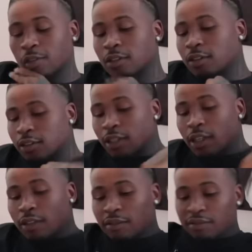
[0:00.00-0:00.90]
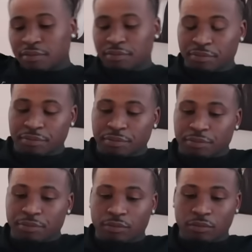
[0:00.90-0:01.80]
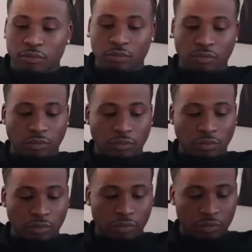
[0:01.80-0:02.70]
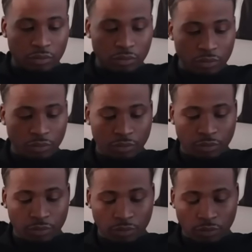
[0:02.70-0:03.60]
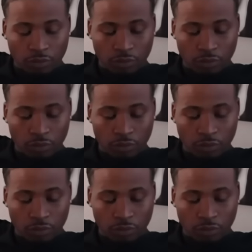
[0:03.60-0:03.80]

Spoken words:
[no speech]